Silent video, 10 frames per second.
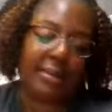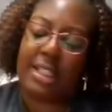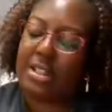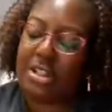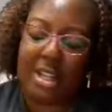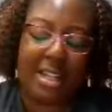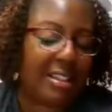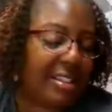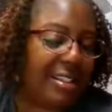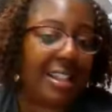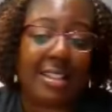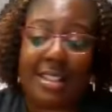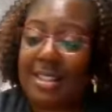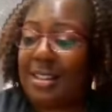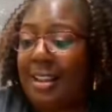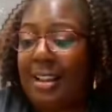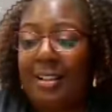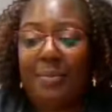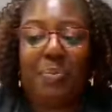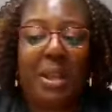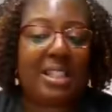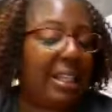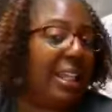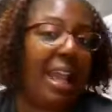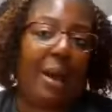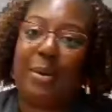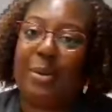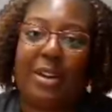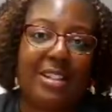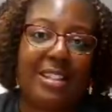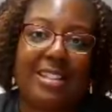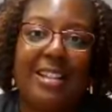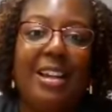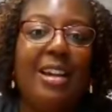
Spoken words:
That's basically how it works.